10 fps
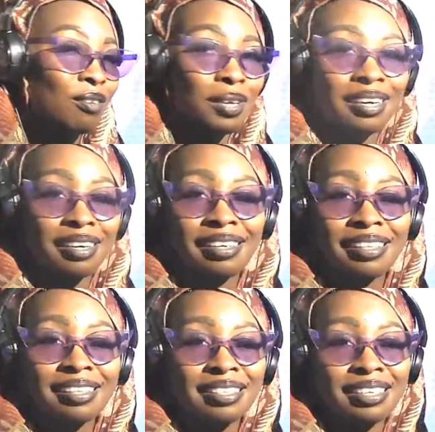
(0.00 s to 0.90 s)
we are in
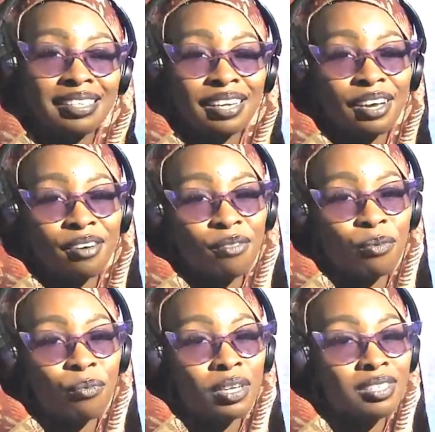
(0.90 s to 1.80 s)
the season of the
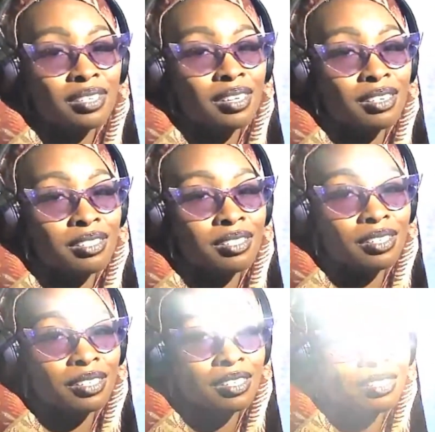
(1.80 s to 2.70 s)
witch and the judge.